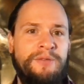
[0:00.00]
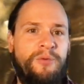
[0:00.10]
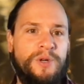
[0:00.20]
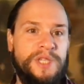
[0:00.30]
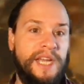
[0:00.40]

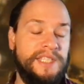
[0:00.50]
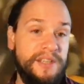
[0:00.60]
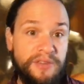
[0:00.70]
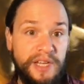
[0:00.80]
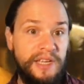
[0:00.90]
foraging
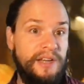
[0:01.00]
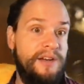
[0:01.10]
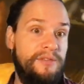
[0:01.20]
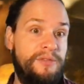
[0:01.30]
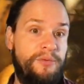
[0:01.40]
activity
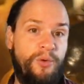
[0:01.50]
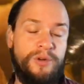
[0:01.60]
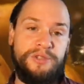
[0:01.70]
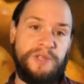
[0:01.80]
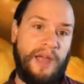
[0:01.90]
of
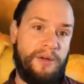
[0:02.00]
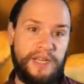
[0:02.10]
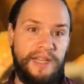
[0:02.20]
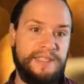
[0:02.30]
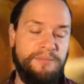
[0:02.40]
foragers out
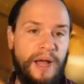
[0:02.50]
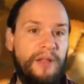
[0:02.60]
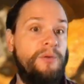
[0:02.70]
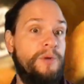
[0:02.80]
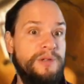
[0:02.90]
collecting
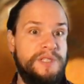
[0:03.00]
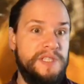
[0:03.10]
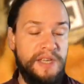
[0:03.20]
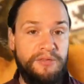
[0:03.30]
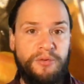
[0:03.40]
pollen. We're used to
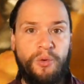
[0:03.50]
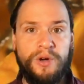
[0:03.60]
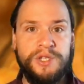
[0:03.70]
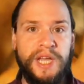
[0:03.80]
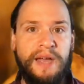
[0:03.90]
seeing
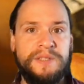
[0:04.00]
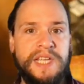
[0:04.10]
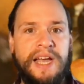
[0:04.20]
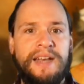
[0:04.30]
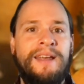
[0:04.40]
foraging
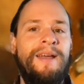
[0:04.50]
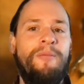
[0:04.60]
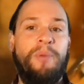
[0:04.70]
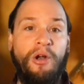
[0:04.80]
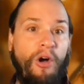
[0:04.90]
outside.
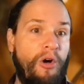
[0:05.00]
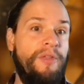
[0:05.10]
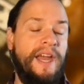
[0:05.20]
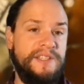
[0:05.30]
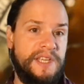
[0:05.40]
But all
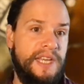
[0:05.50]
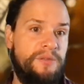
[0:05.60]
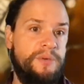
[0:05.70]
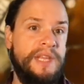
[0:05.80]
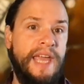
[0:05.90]
that is
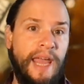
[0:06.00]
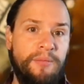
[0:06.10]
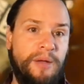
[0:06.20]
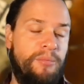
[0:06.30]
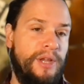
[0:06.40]
again really
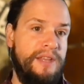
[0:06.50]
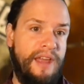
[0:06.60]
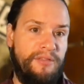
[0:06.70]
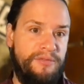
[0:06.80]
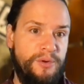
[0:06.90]
aimed at bringing
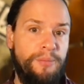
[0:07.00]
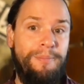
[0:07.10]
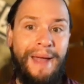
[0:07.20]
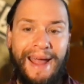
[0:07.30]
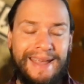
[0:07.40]
that
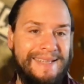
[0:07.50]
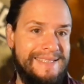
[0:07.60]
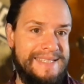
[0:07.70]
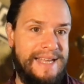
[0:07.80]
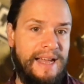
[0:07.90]
food back
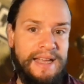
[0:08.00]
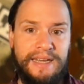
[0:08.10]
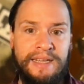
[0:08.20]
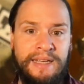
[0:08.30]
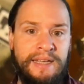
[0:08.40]
inside
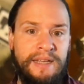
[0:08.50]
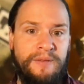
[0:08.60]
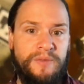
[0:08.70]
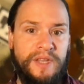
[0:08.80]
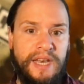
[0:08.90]

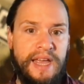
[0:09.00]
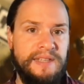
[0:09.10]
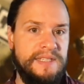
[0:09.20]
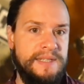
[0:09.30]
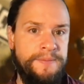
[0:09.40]
the
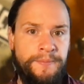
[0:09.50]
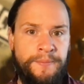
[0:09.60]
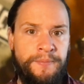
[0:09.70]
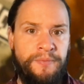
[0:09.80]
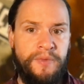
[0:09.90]
nest
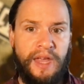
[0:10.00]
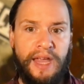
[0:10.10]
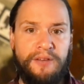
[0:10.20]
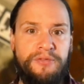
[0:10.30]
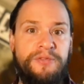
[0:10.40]

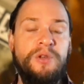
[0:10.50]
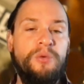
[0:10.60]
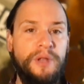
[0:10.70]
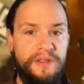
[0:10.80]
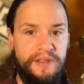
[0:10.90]
and
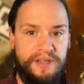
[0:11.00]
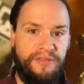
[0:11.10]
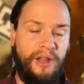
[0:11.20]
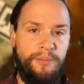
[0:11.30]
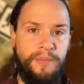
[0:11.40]
fueling the
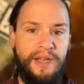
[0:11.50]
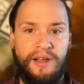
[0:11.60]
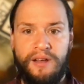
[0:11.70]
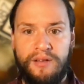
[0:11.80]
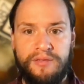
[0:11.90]
development
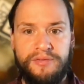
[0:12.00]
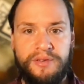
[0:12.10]
of